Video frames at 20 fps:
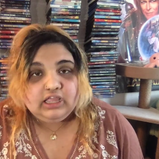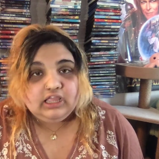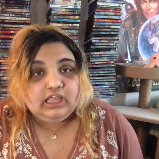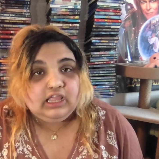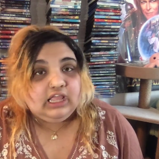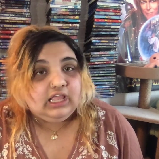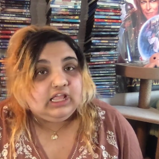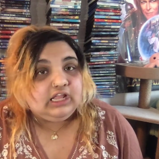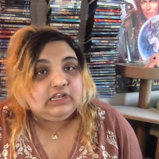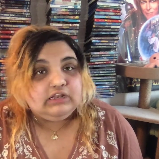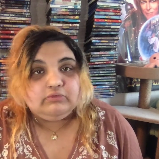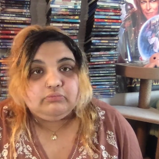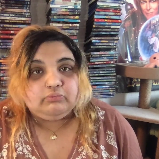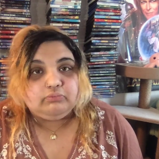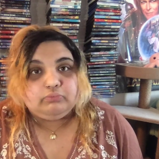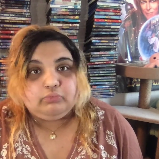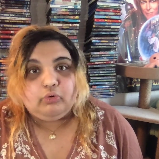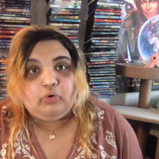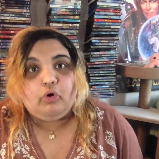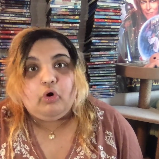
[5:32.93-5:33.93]
and
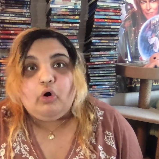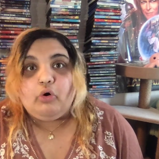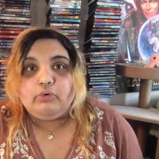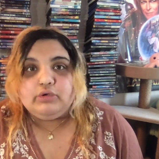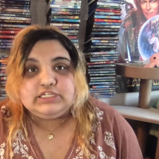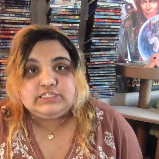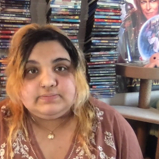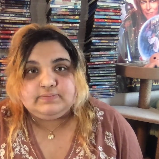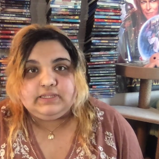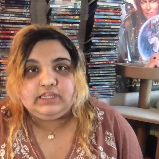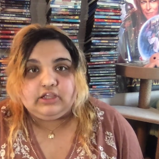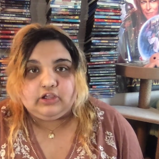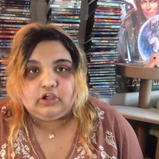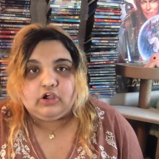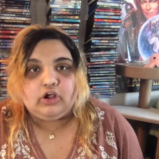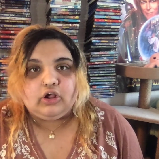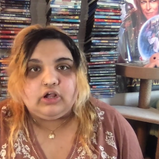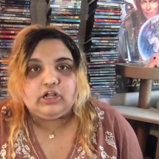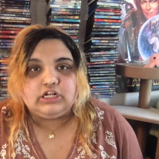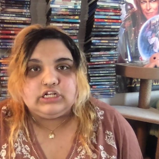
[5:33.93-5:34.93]
will always be
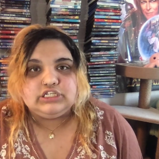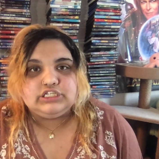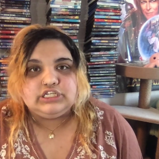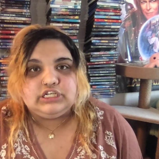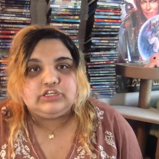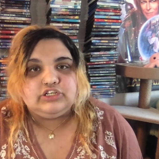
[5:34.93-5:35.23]
encouraged